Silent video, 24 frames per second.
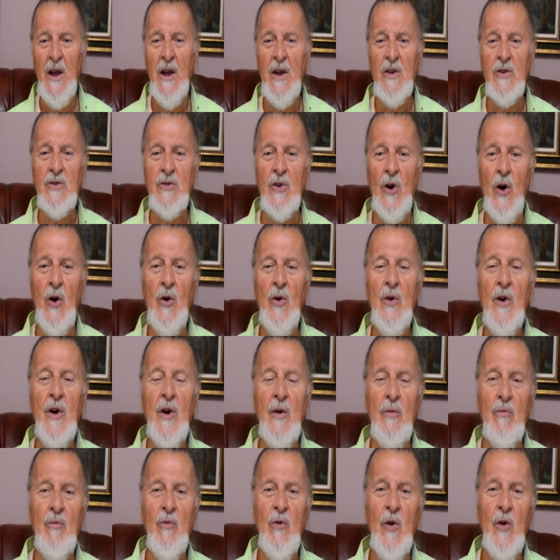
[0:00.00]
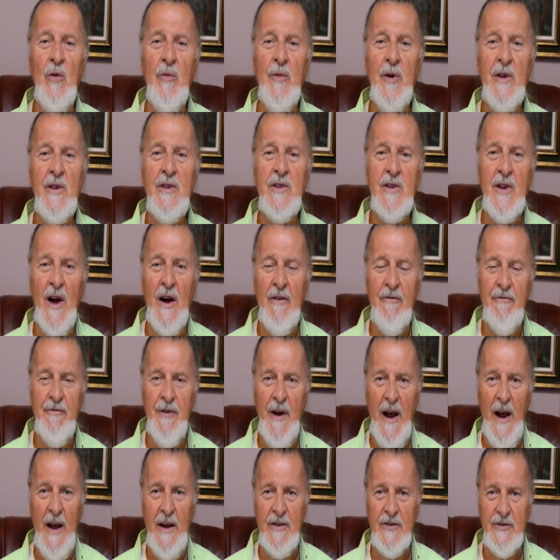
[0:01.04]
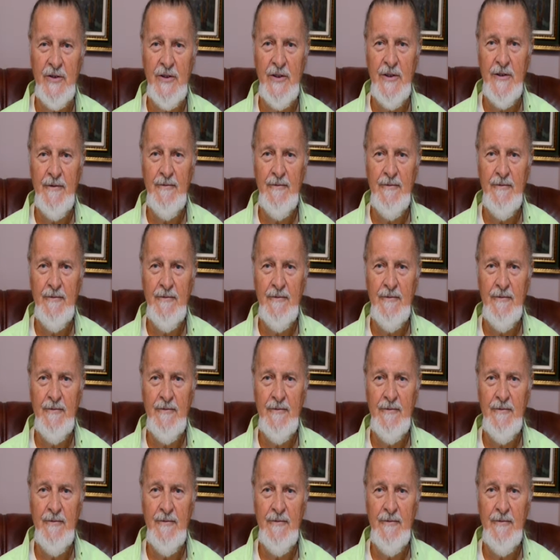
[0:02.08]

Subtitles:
so movements are fast.